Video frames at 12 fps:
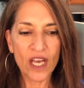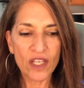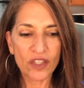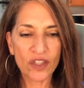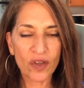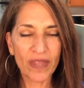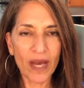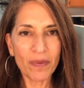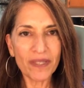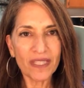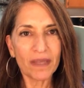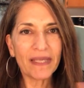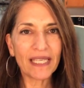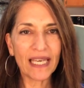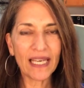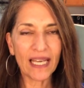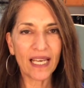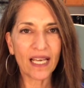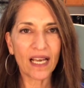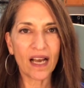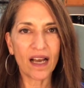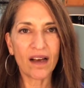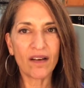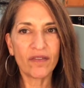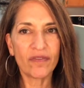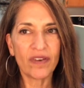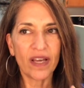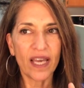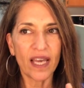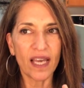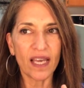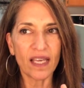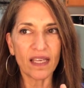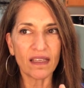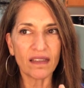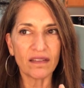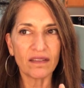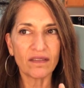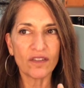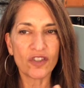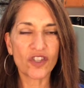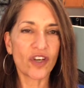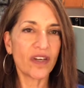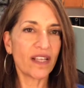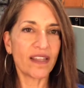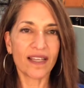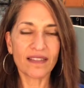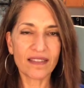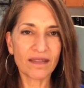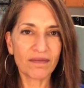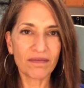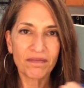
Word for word: So that was the beginning of a journey that's